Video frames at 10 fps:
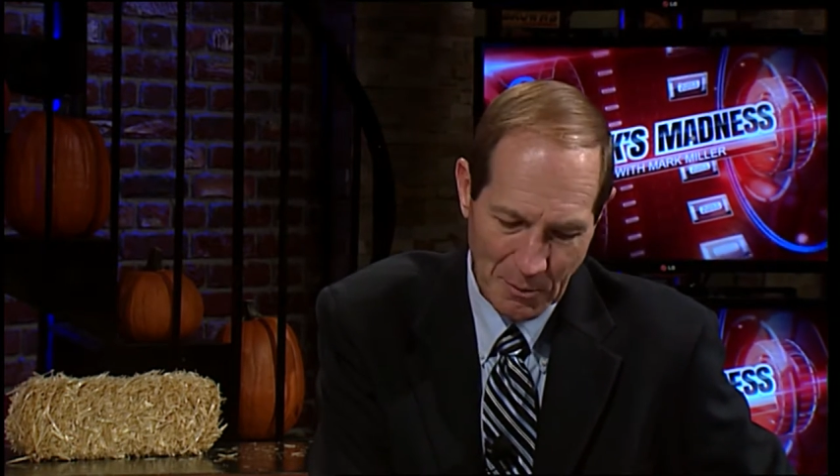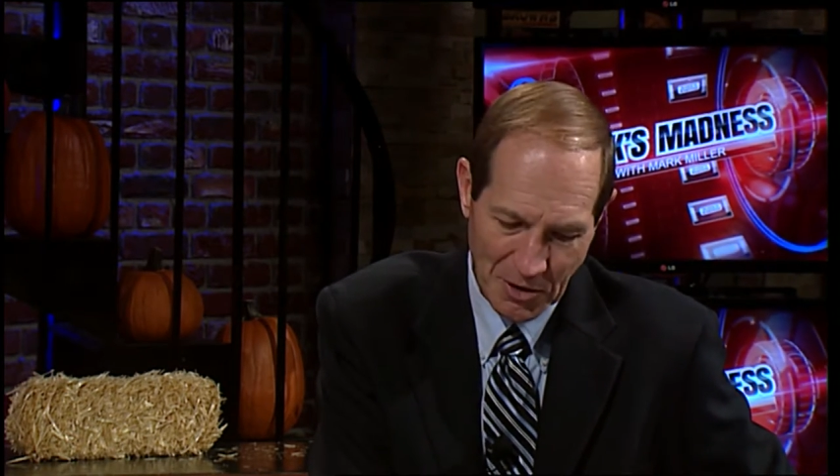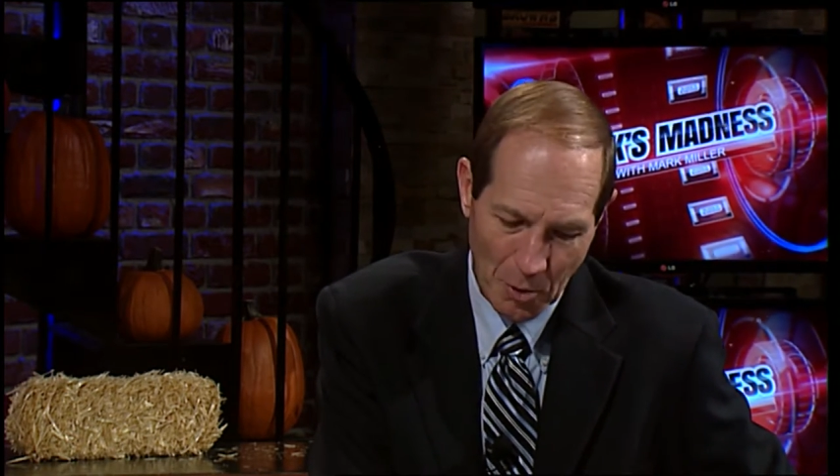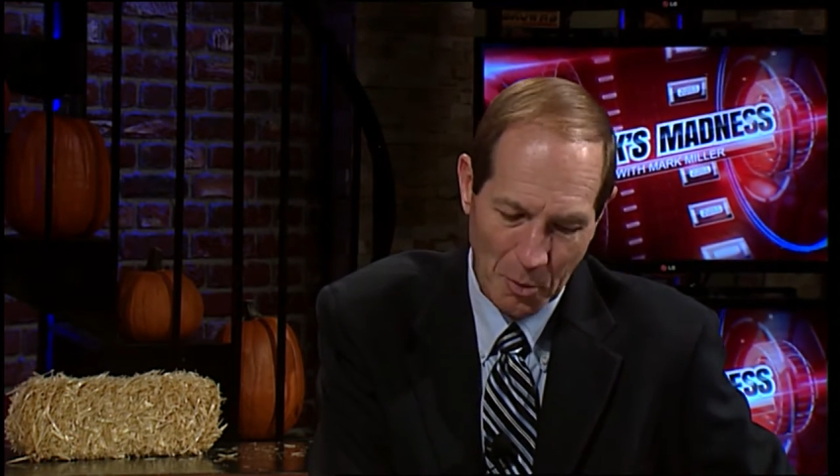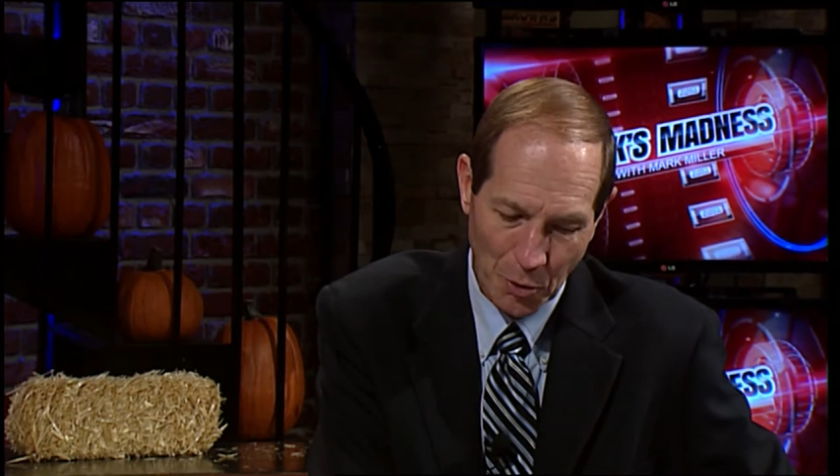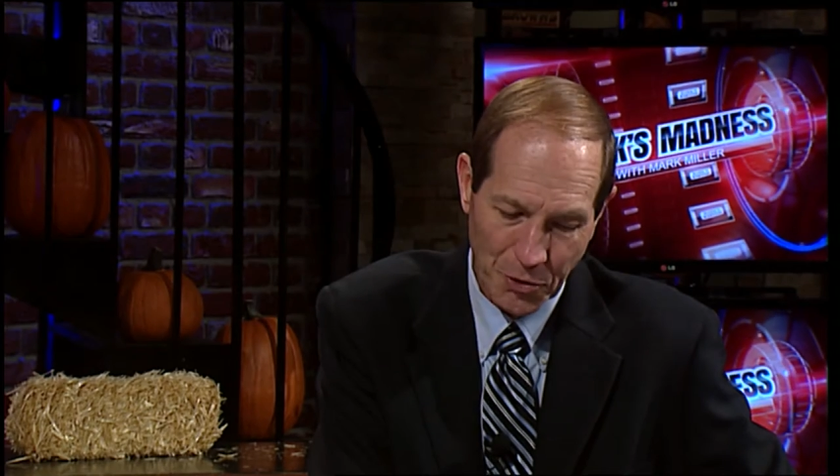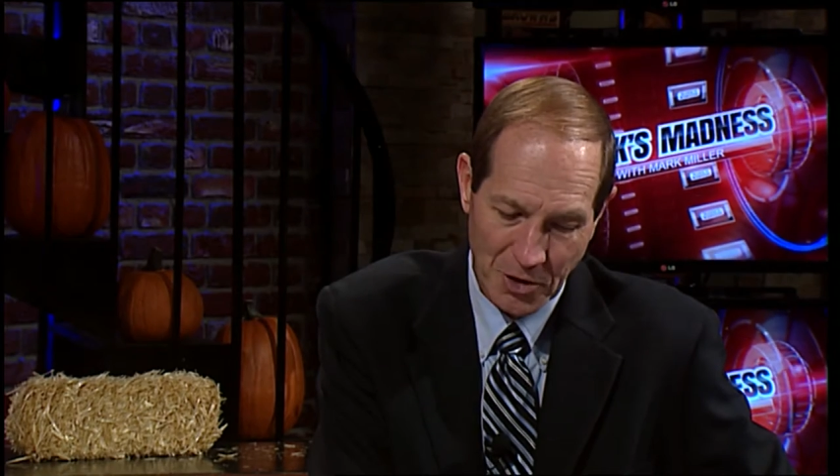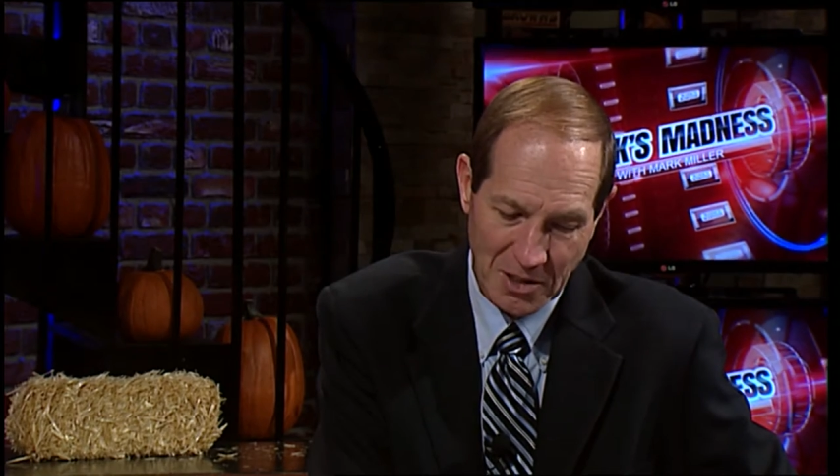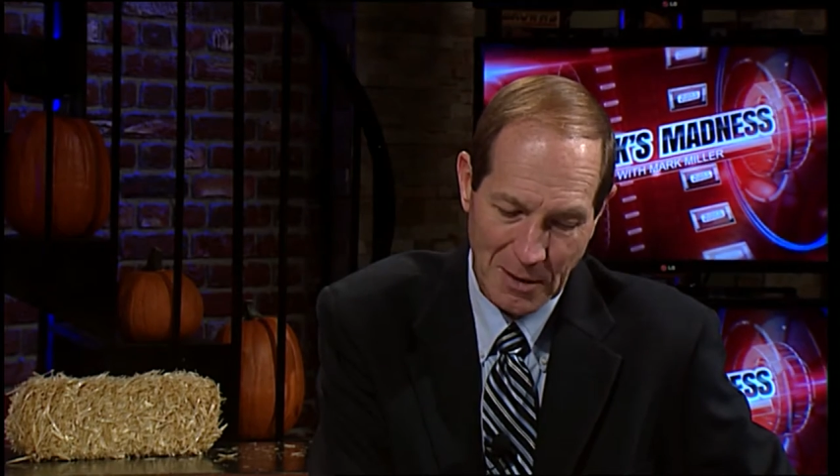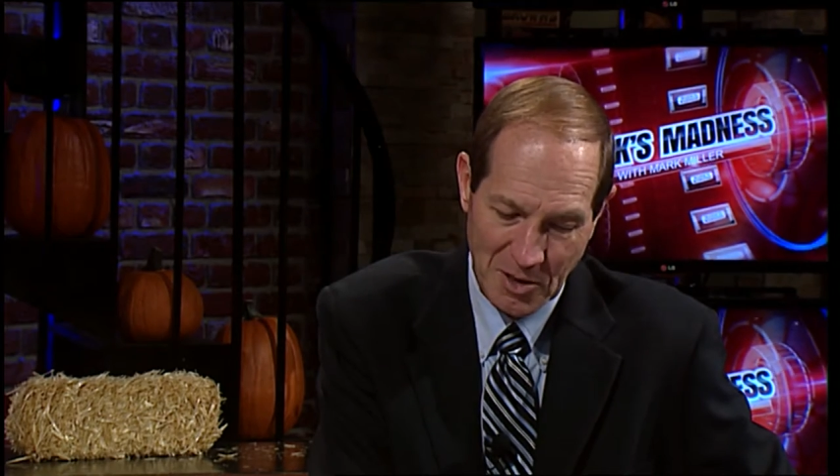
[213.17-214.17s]
but they're both
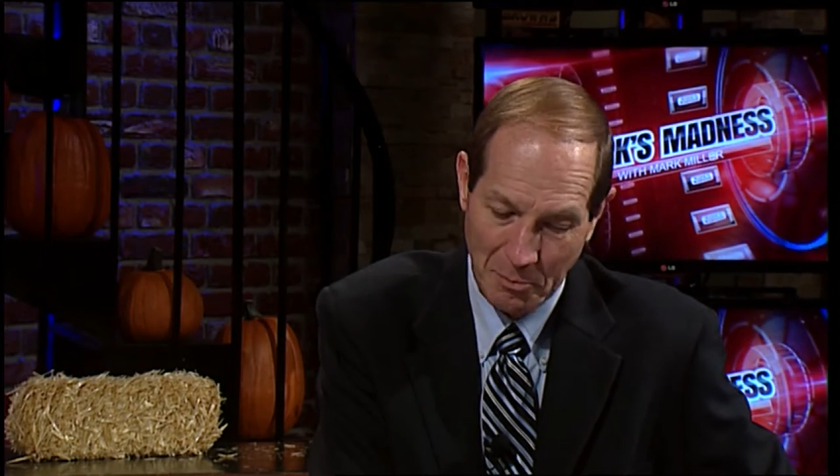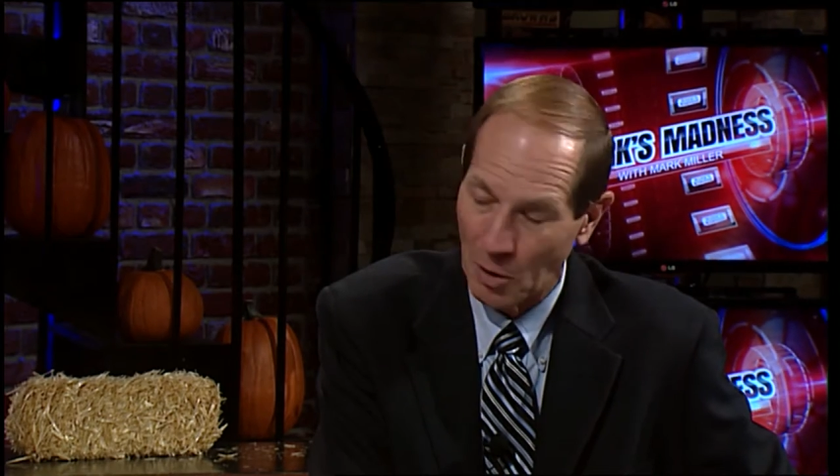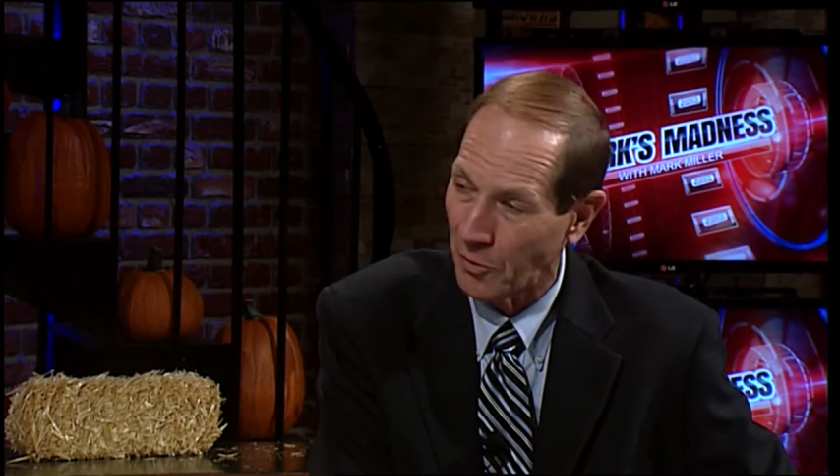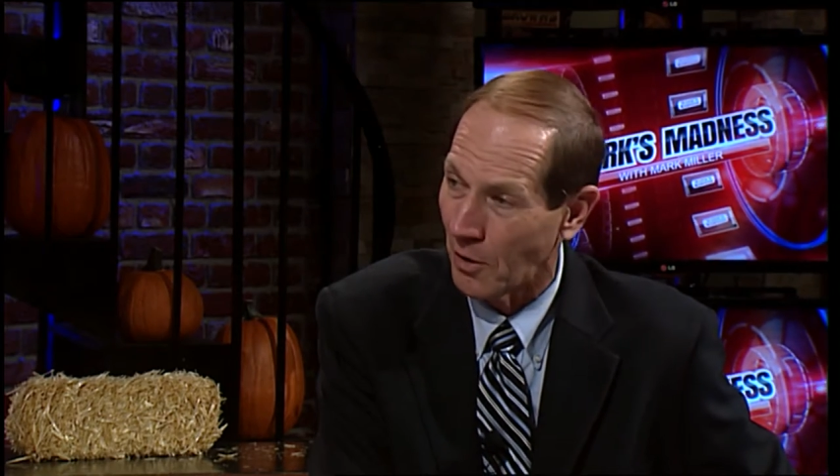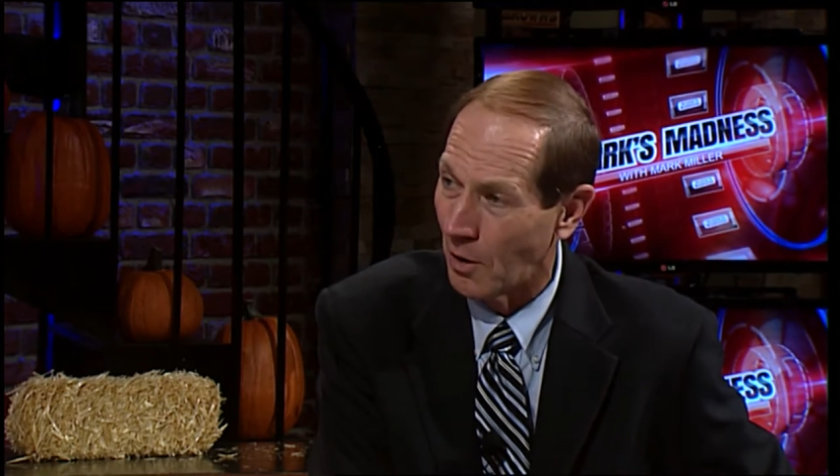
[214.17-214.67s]
good teams and both